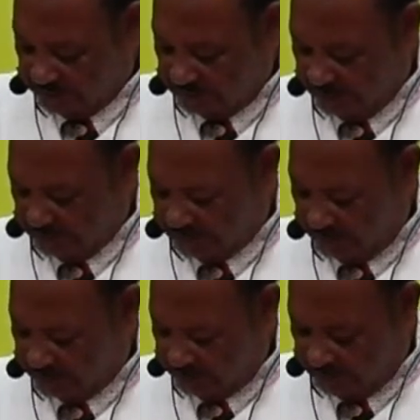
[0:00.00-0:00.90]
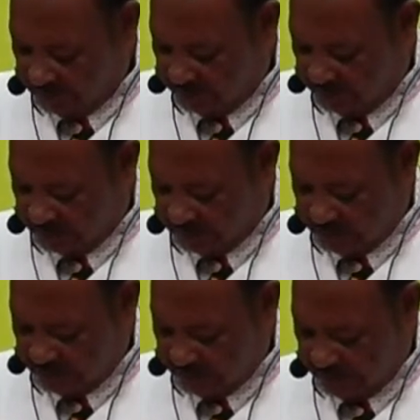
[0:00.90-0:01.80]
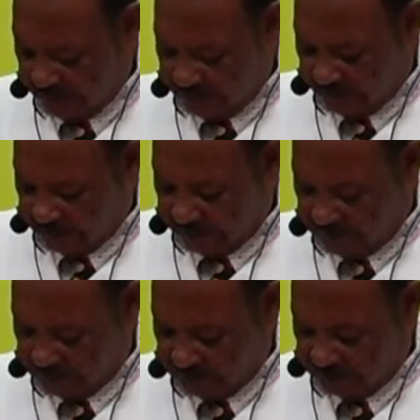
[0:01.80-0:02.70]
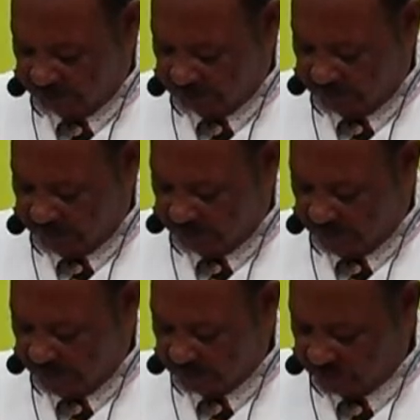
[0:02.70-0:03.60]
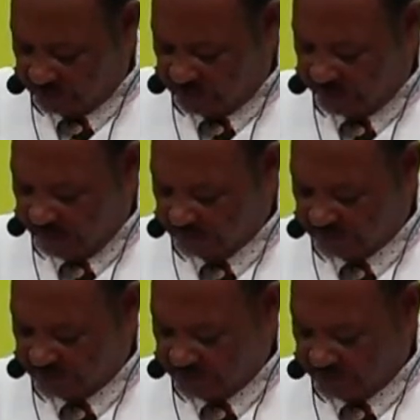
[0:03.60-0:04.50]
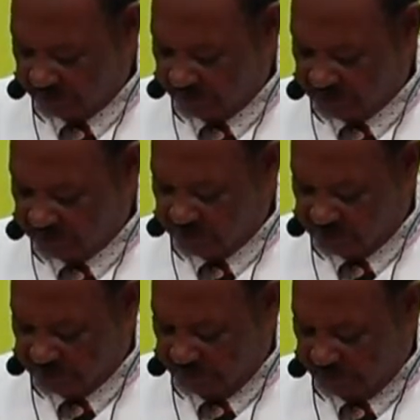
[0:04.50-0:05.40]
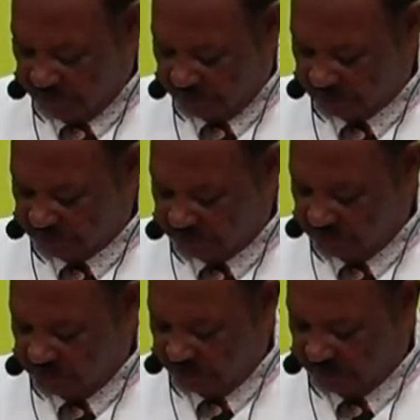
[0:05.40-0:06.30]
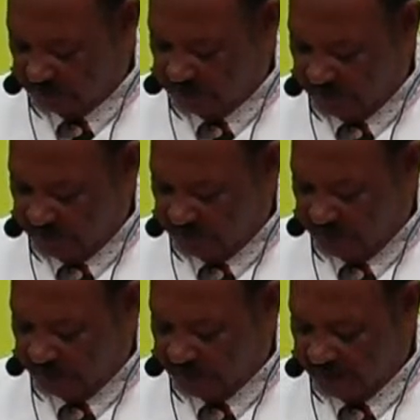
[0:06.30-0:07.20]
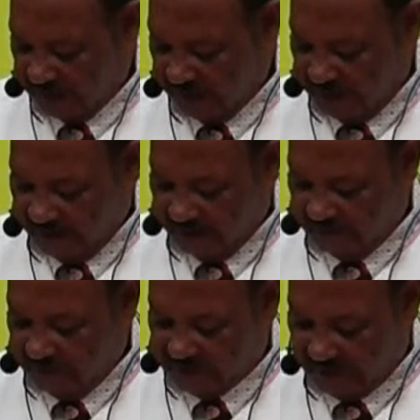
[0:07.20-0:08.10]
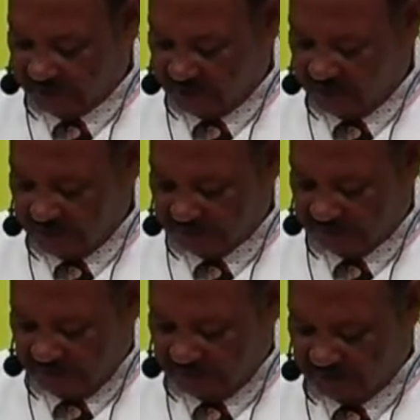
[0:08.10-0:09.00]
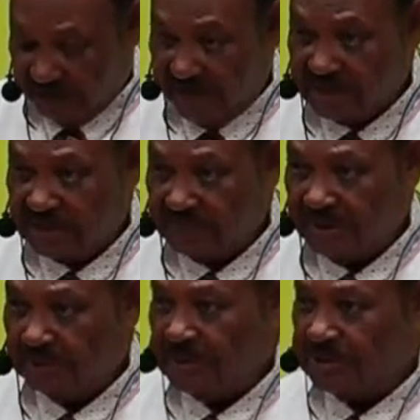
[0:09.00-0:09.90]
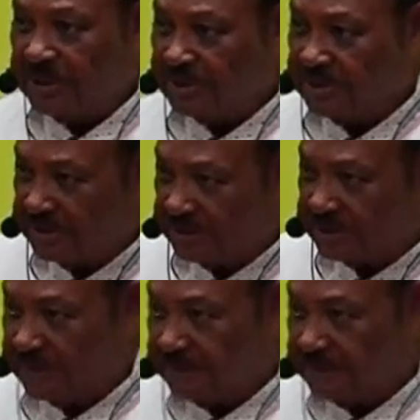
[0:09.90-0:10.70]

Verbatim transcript: my brother and I used to go down to Aunt Emma's, and of course, she used to make a lot of fruit cake and plain cake. And we used to have to cut up the raisins with a pair of scissors,